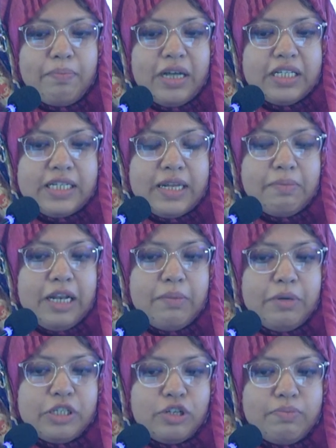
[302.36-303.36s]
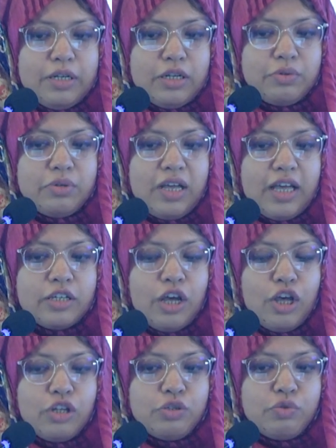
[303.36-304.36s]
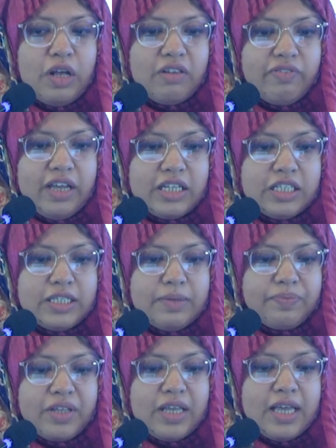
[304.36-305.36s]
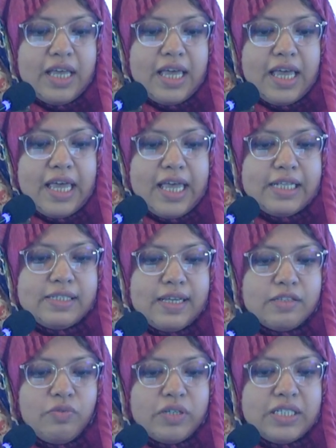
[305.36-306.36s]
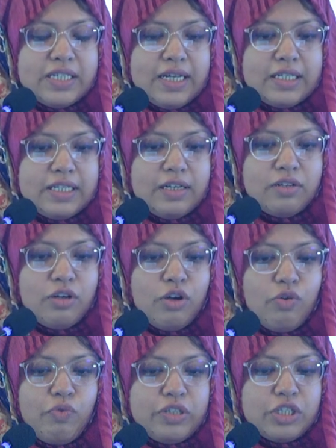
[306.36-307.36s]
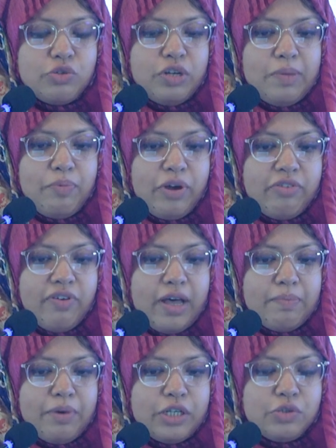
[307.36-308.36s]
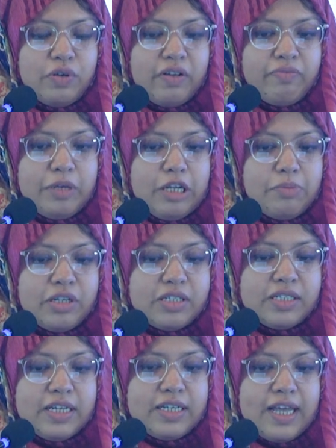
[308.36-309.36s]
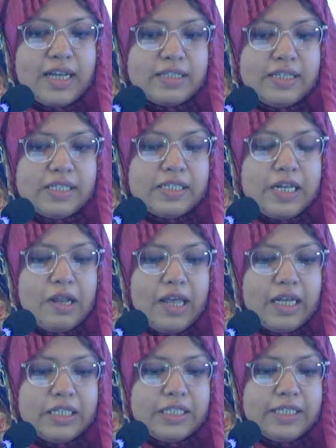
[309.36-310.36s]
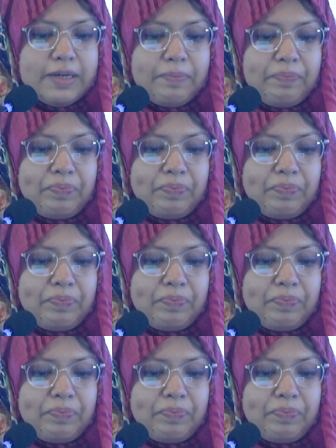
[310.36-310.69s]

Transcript: by 10 millimeter balloon at 12 ATM. LCX was stented with a 3.5 by 12 millimeter stent at 16 ATM,